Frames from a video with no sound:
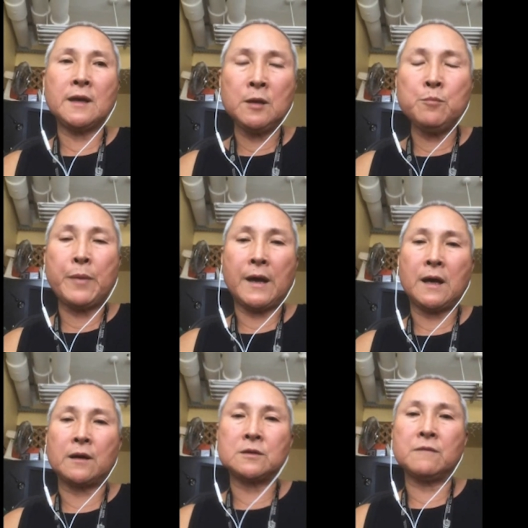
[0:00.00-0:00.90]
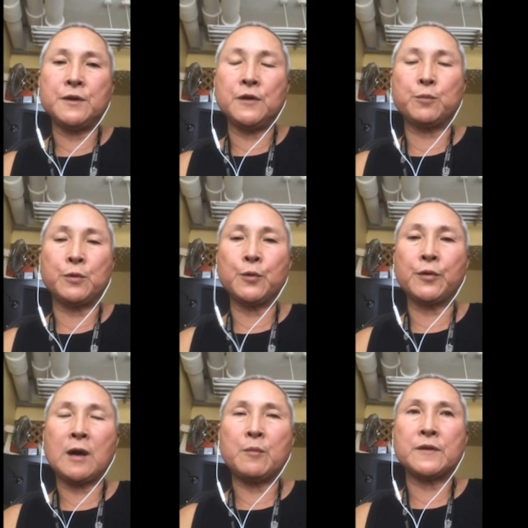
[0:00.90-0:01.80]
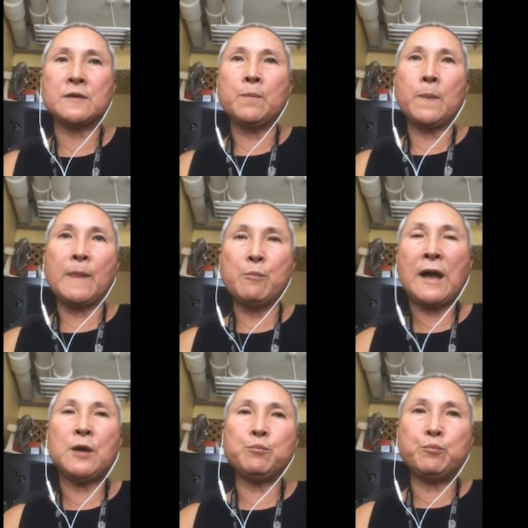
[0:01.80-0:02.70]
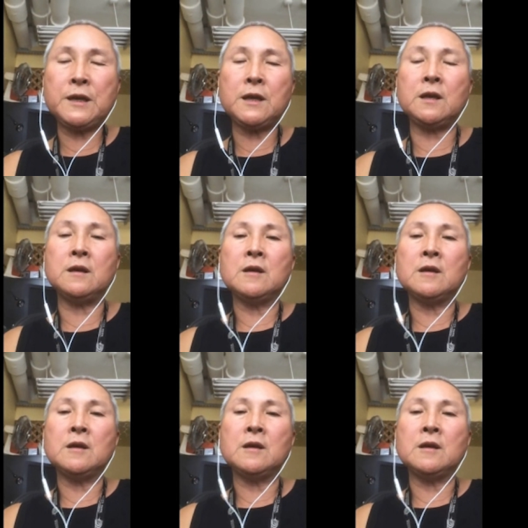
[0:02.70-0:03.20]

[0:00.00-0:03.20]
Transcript: impact of these programs might be